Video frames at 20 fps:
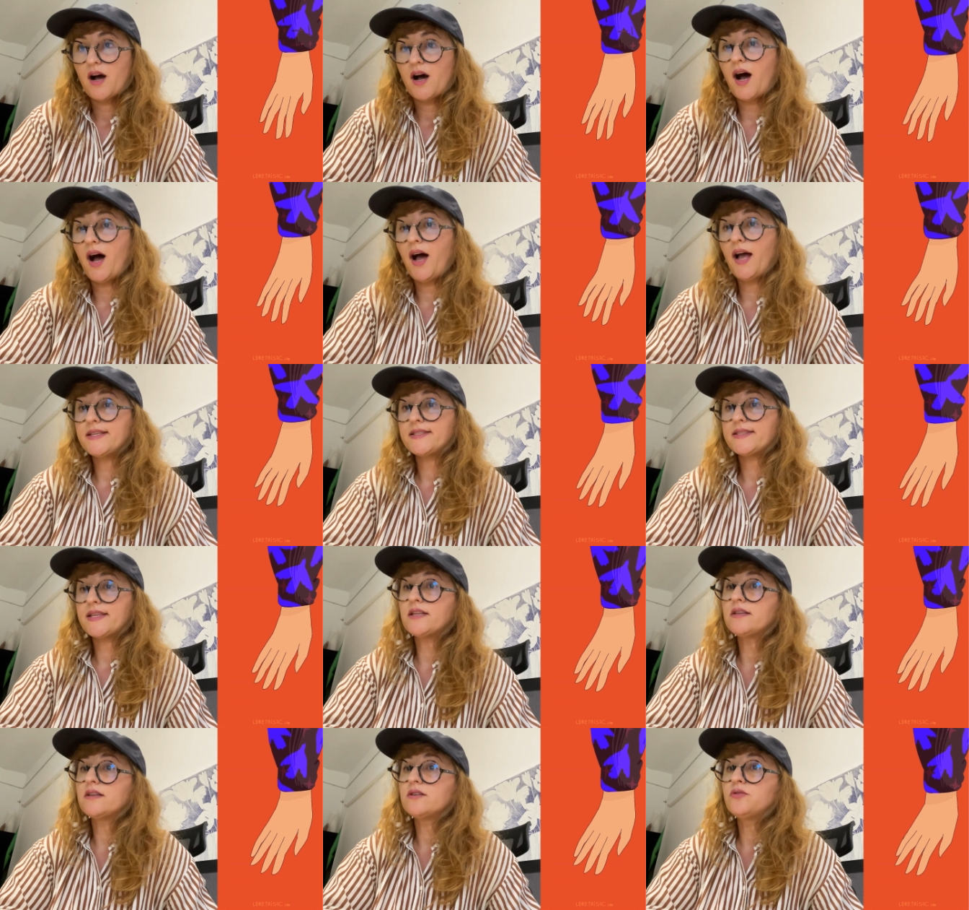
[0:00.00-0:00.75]
I
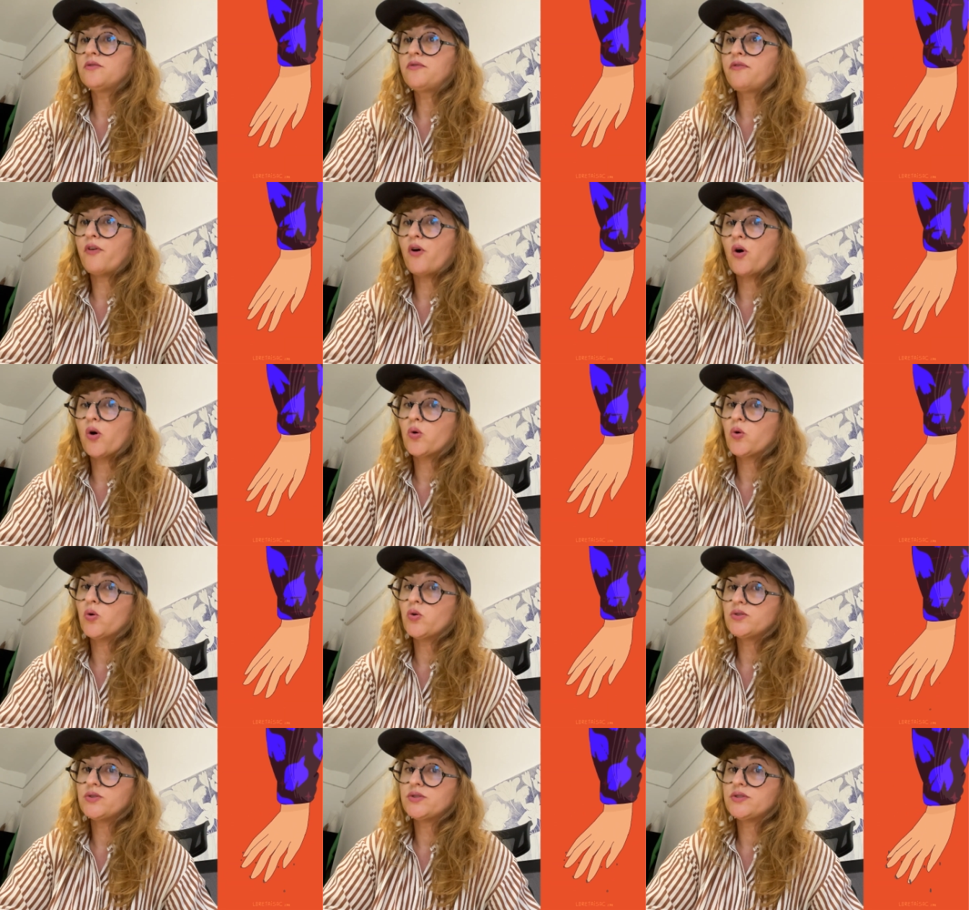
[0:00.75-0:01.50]
started to
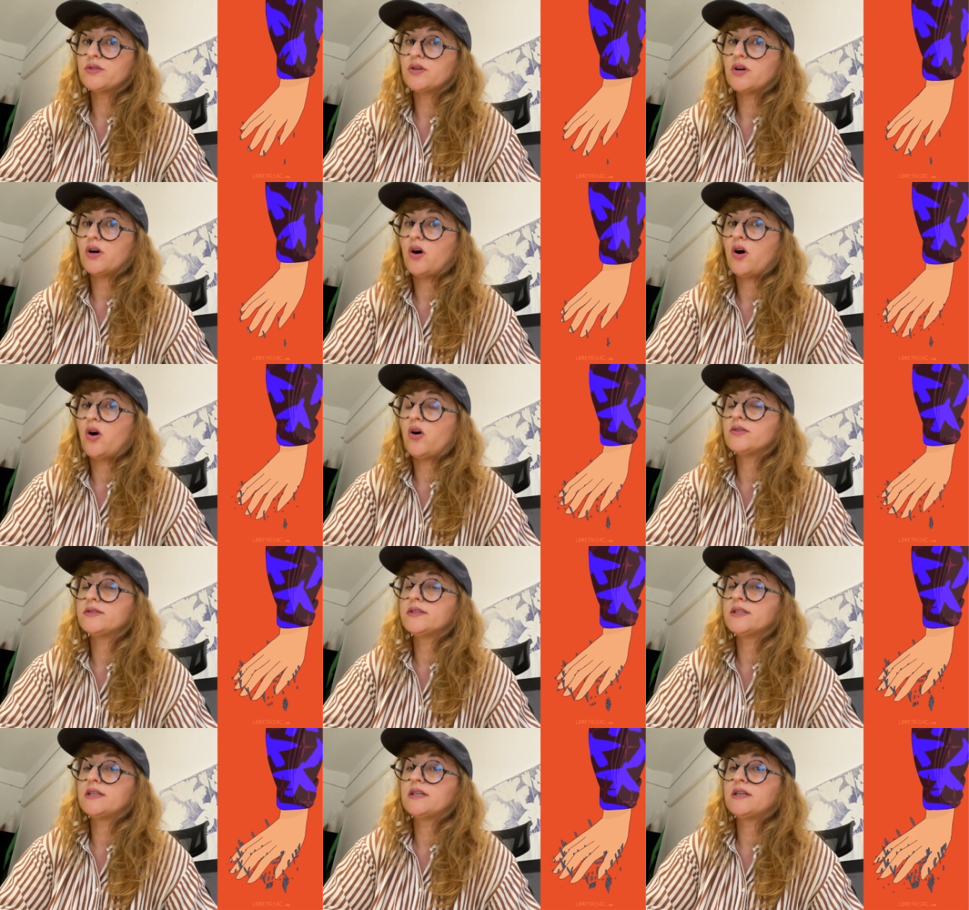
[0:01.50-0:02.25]
focus
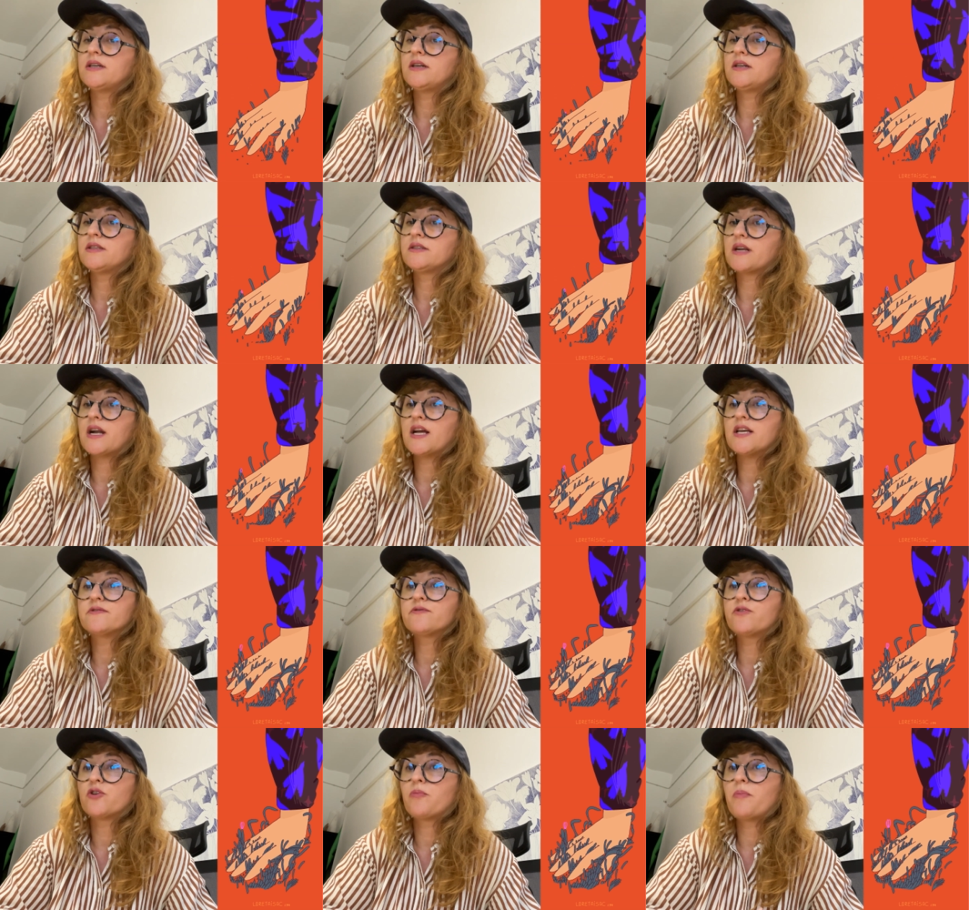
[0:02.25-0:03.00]
on the
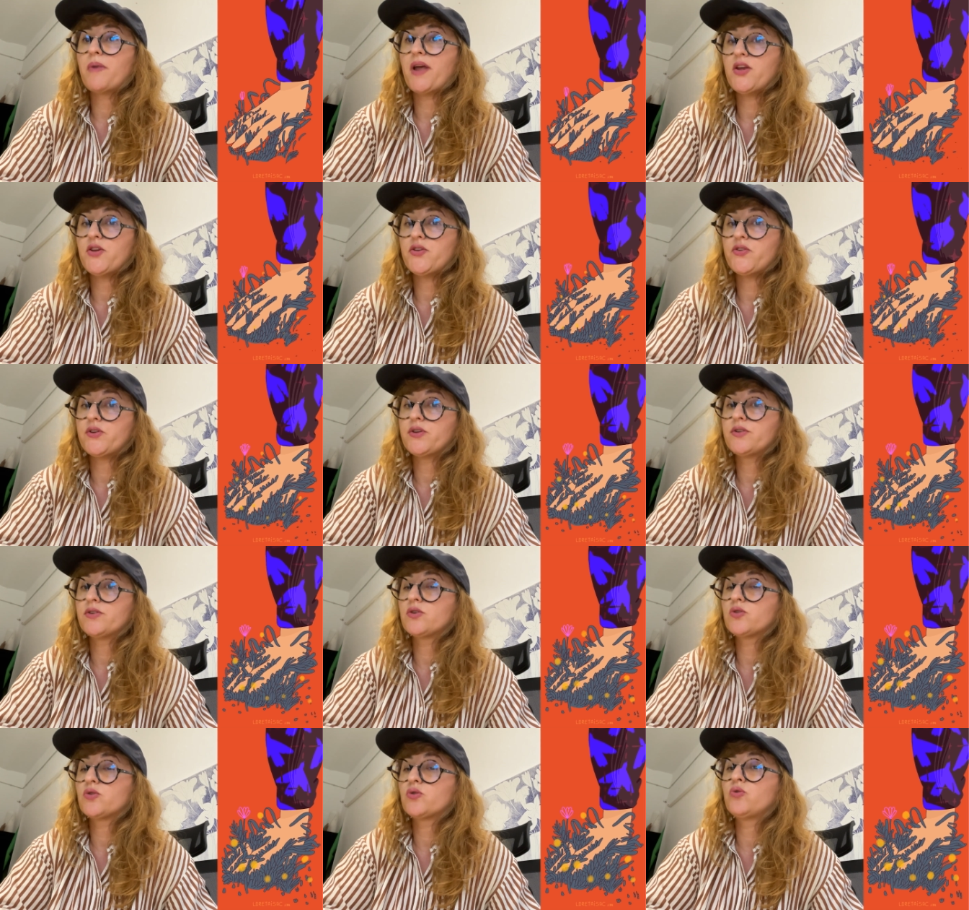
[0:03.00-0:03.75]

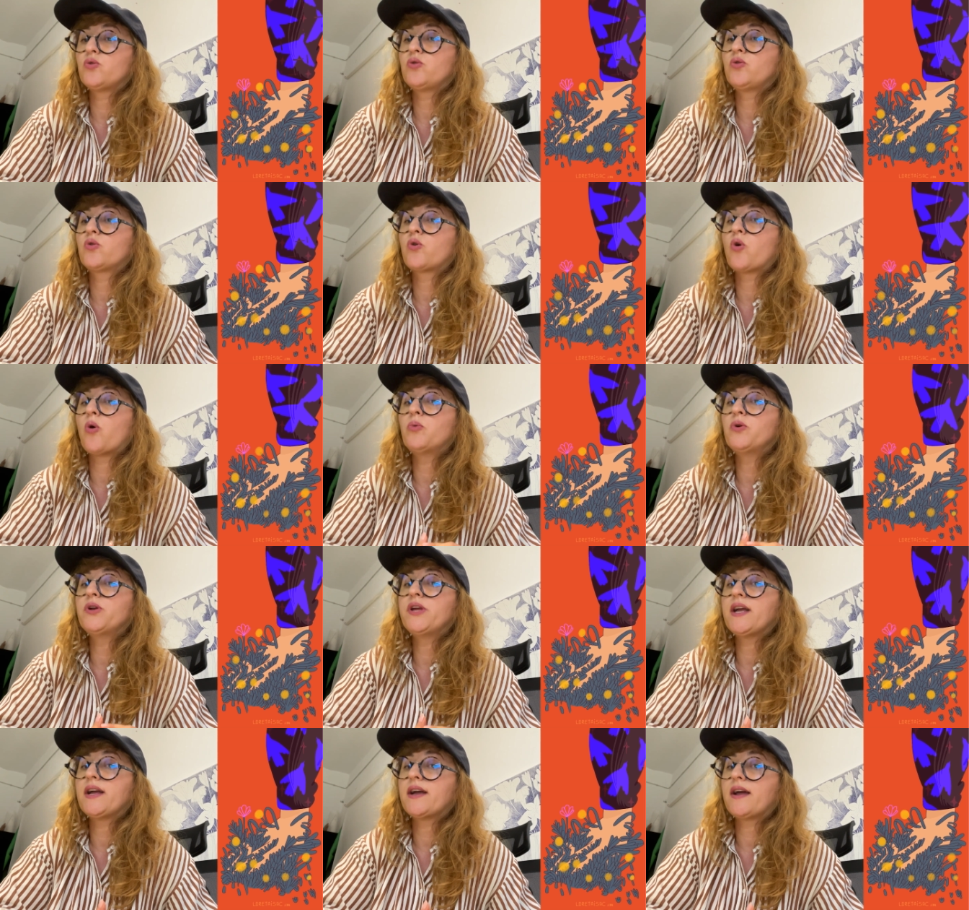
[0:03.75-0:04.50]
transformation to
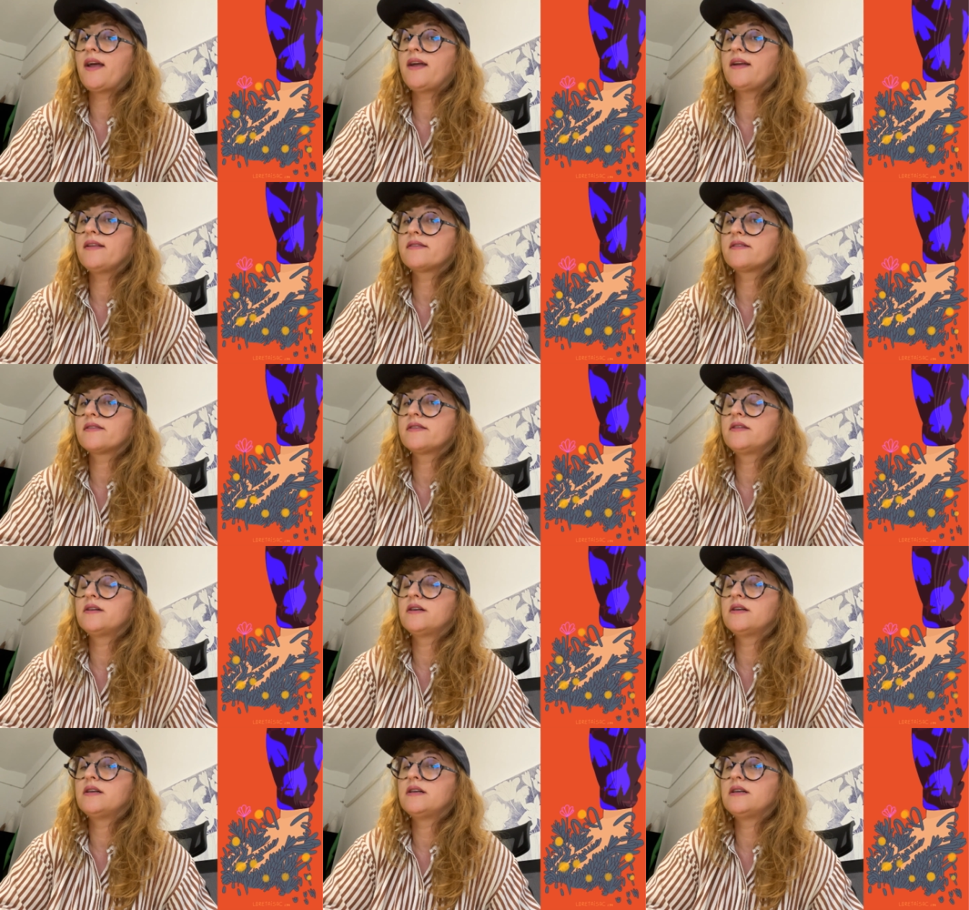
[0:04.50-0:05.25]
communicate
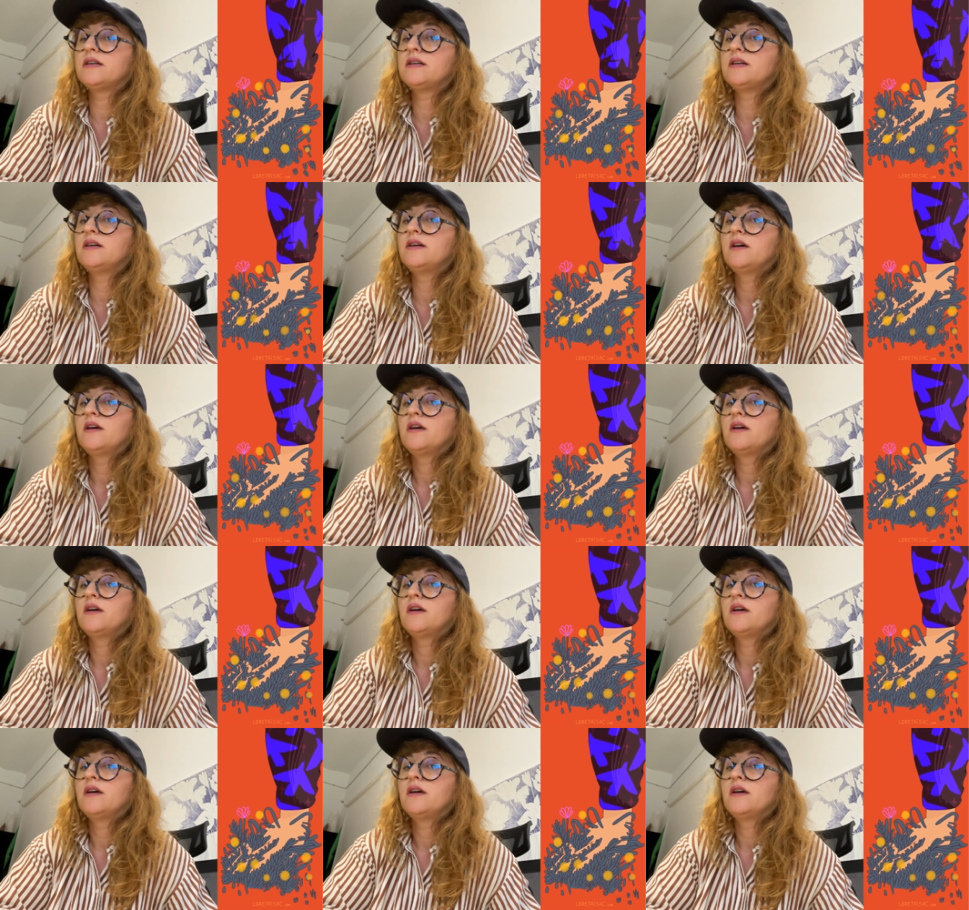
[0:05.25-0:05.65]
the